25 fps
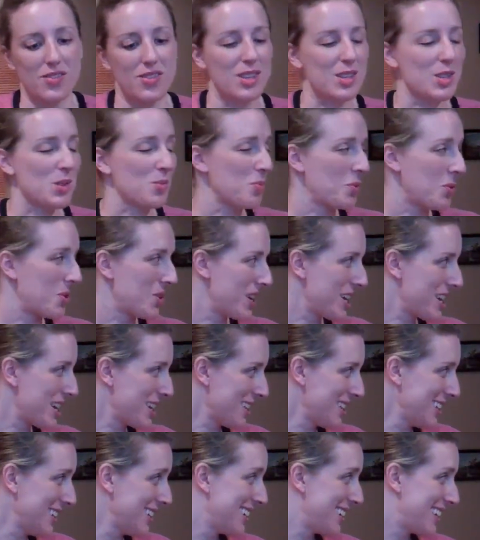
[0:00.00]
this
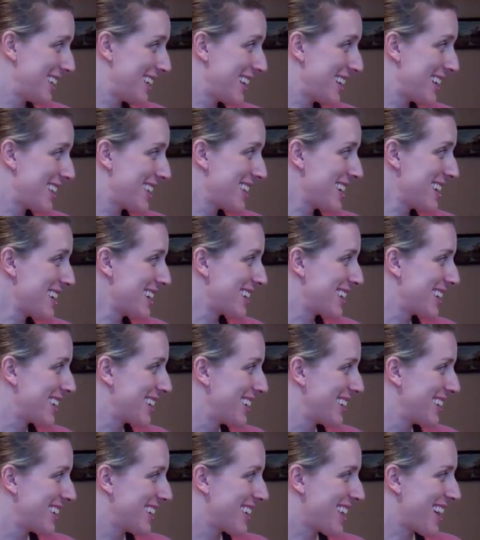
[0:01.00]
morning, I
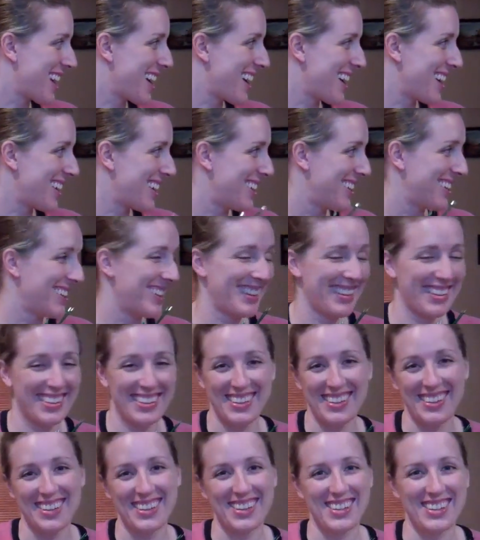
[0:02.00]
think. Yeah.
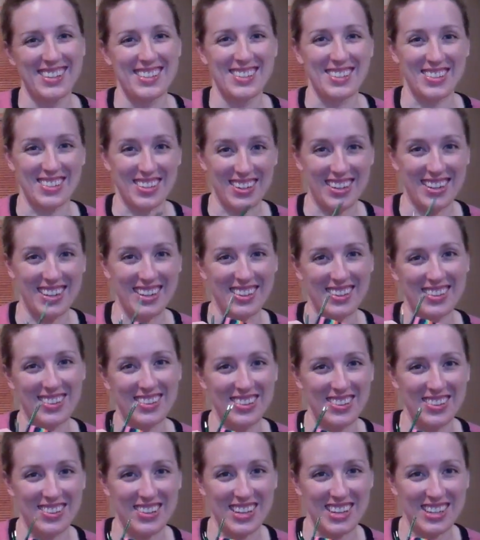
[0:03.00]
Sorry,
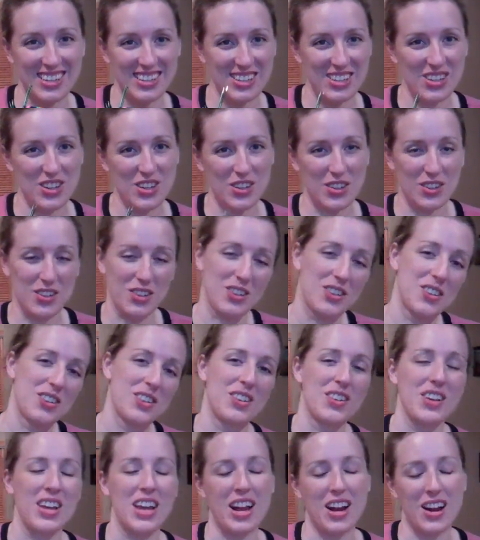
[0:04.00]
looking to
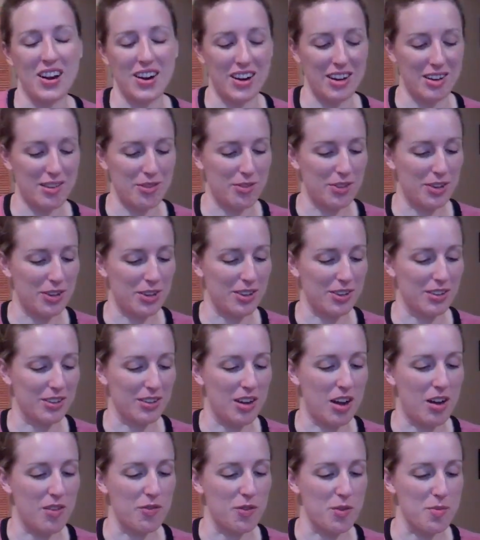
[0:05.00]
Eric for
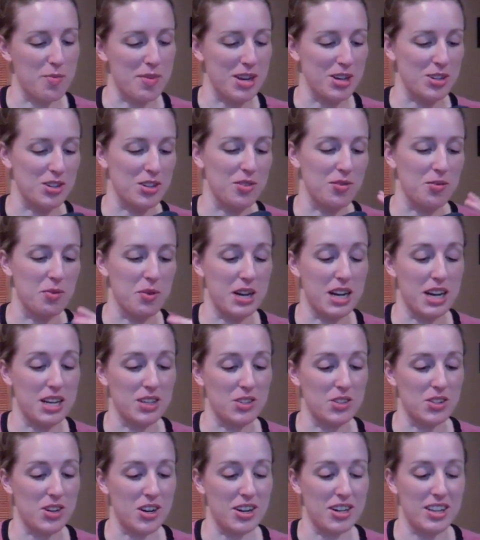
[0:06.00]
confirmation of when I
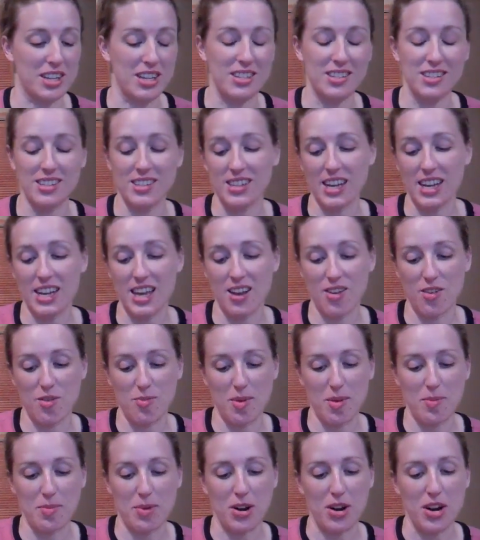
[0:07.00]
started these because I can't
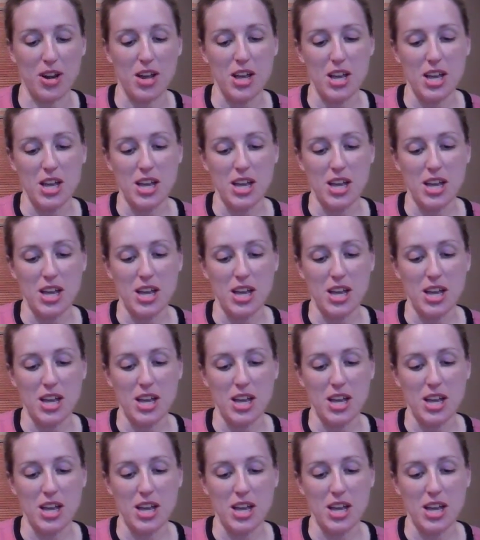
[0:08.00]
remember.